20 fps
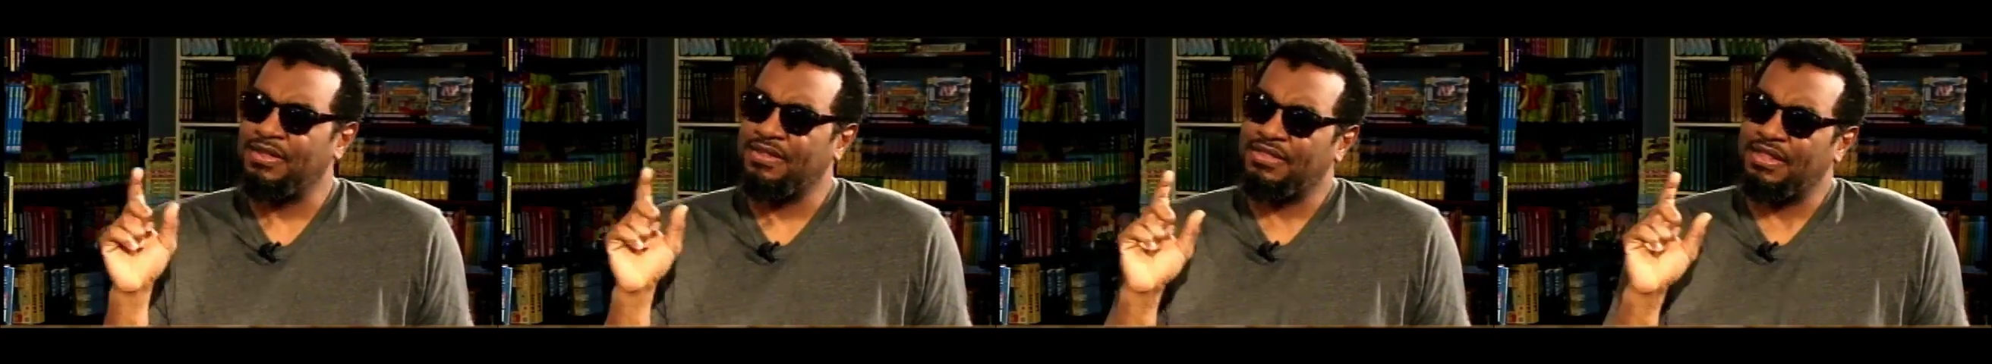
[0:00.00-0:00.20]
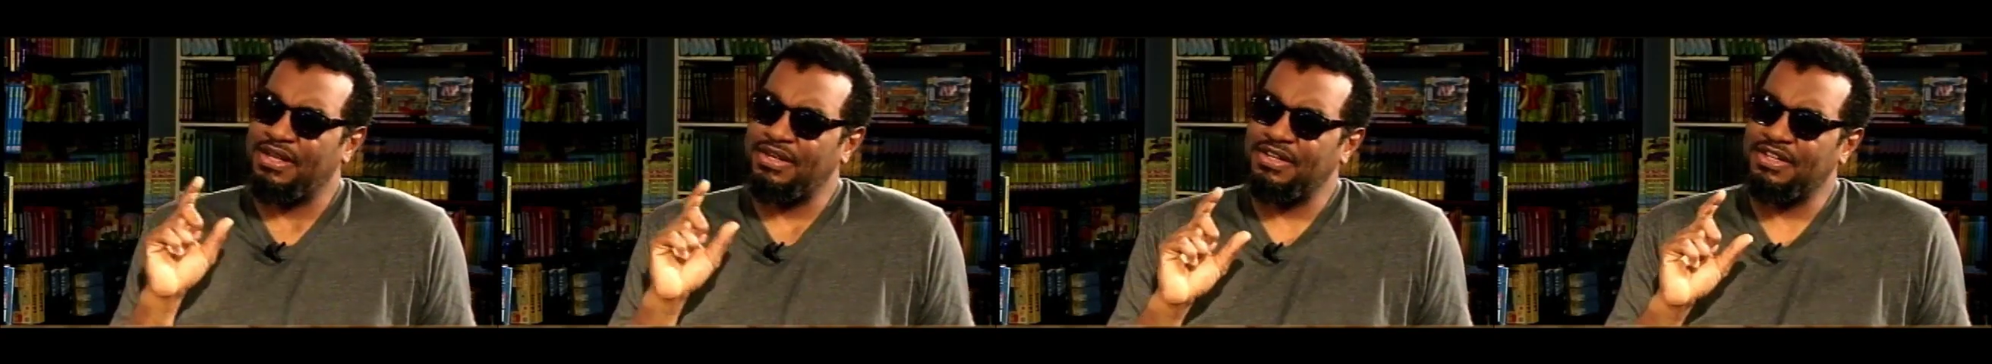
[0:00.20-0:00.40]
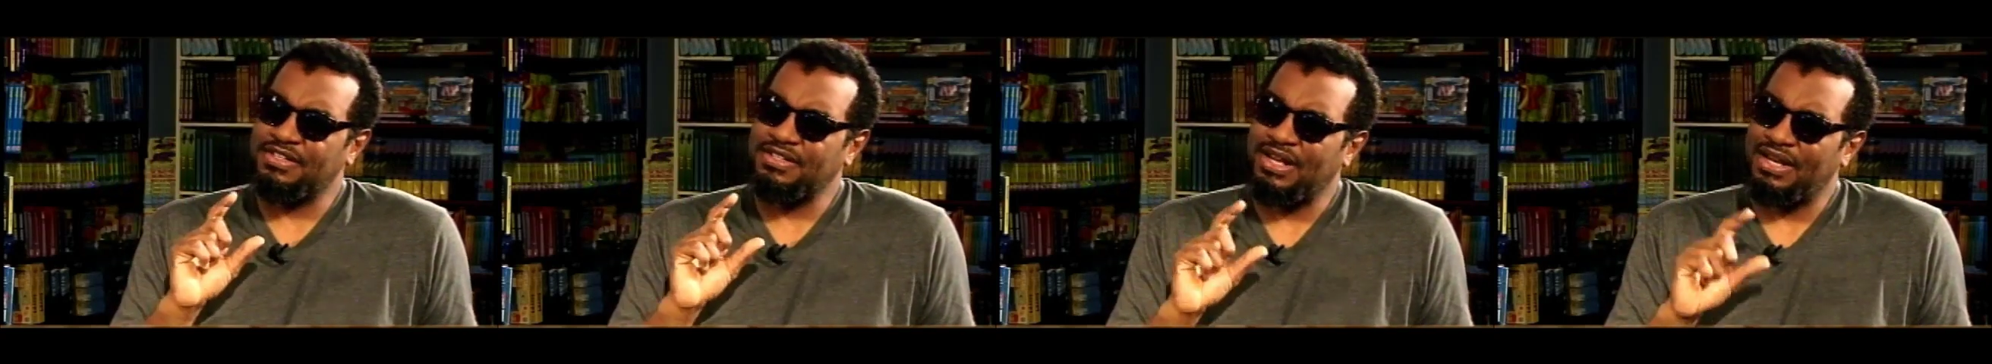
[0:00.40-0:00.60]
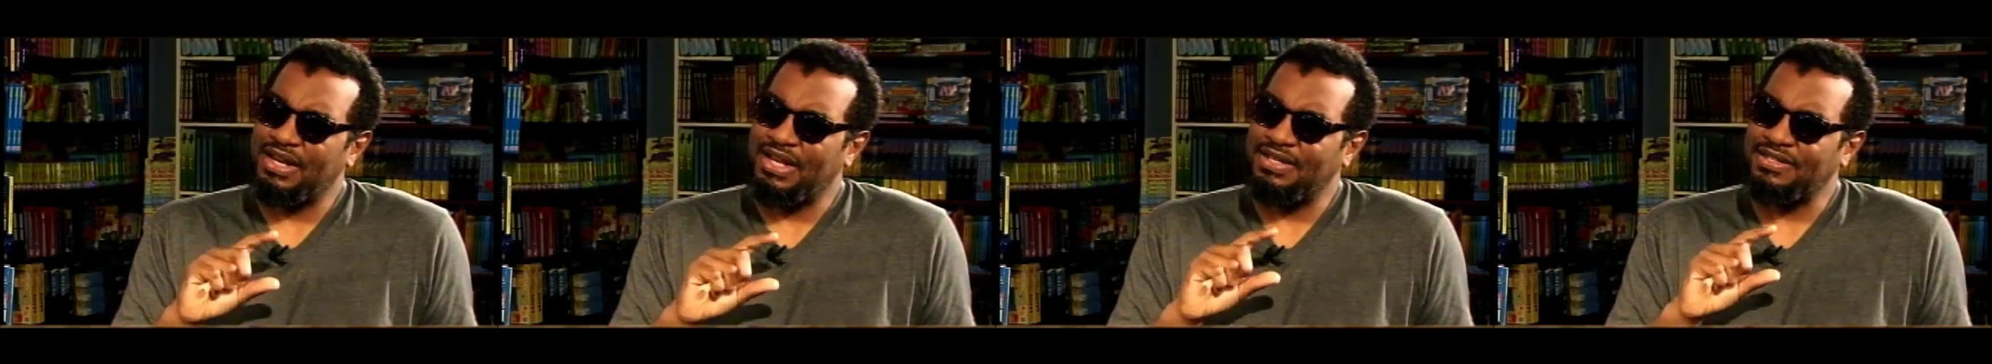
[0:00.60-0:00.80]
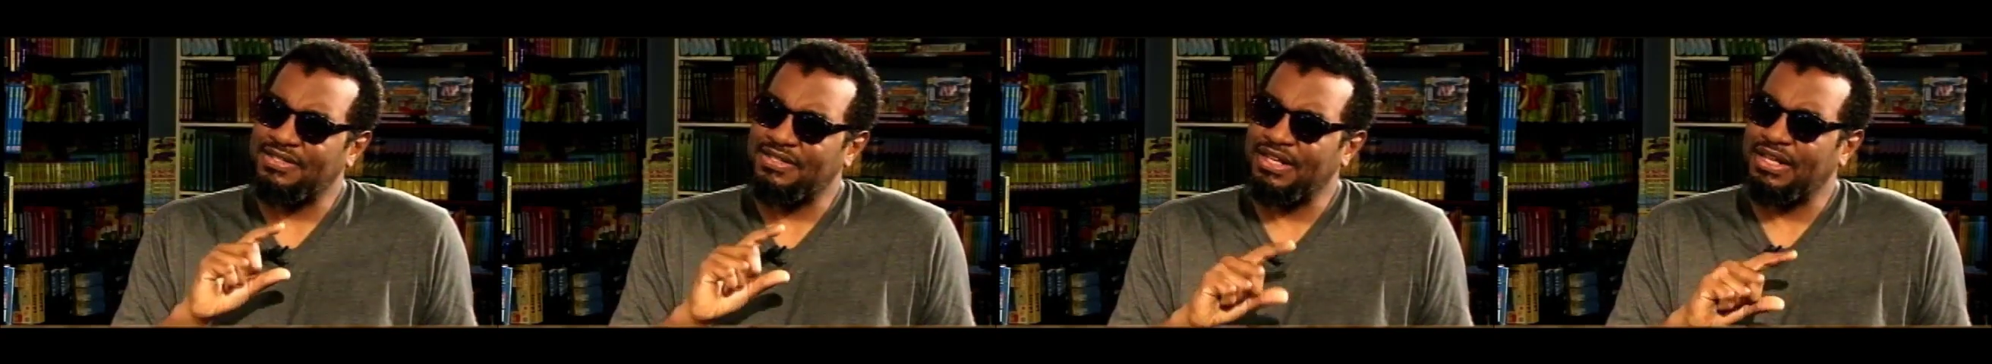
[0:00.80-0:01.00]
that there's not
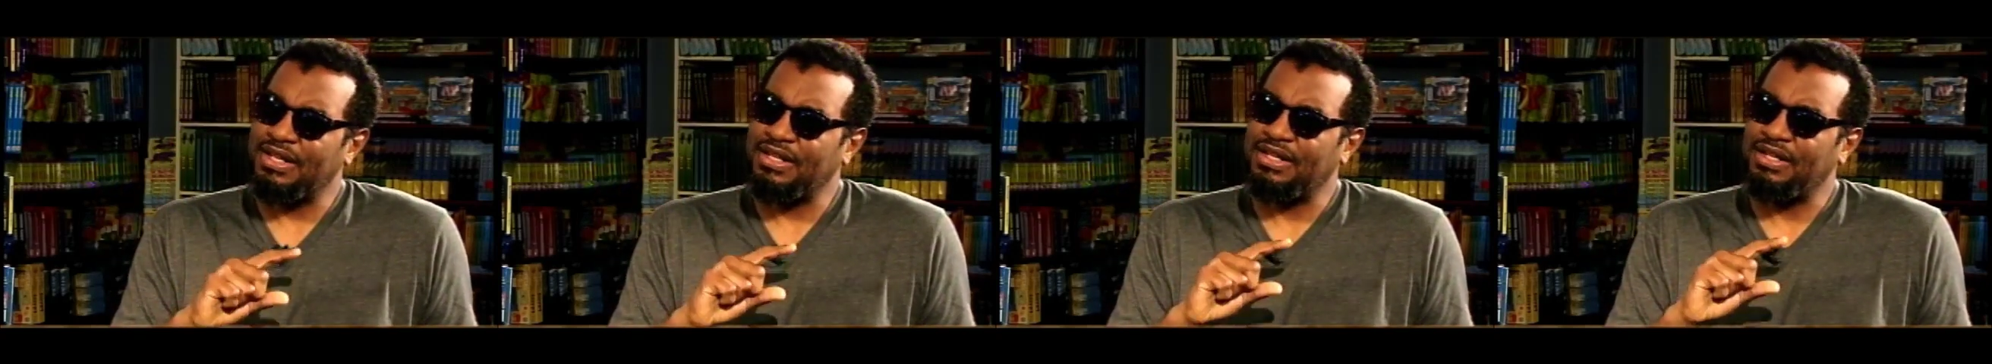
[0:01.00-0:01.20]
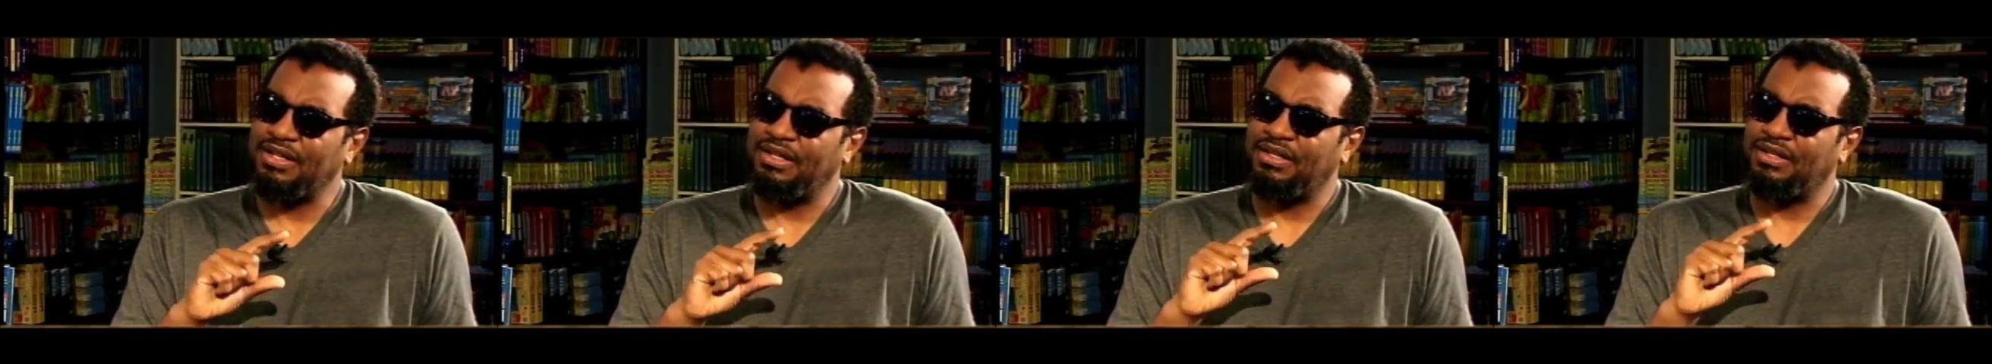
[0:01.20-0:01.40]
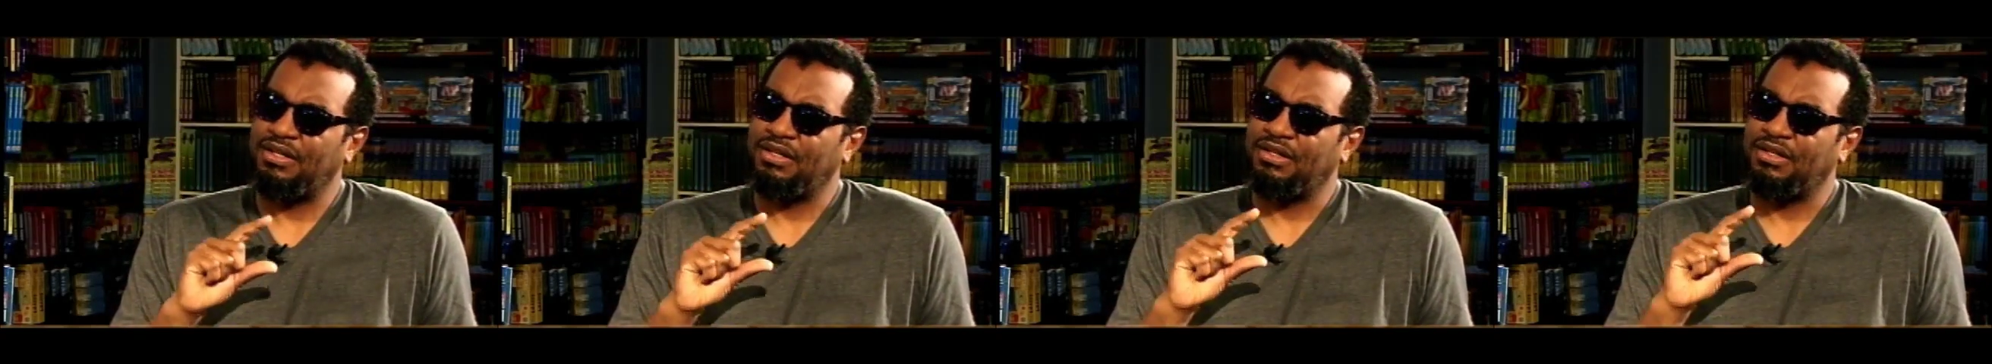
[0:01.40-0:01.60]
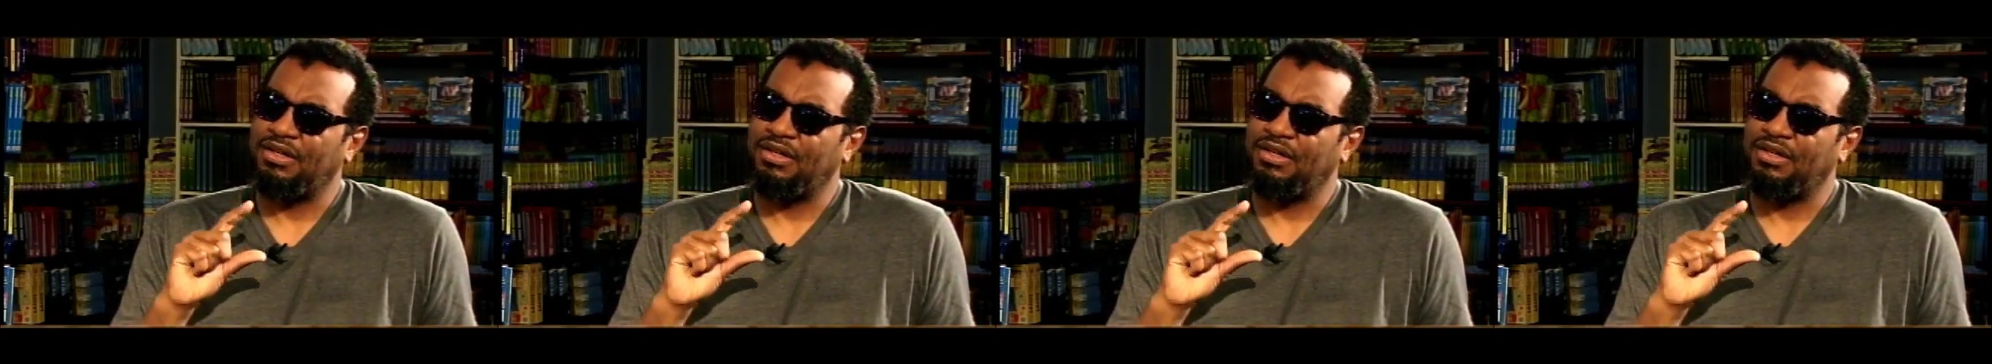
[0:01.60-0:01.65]
a single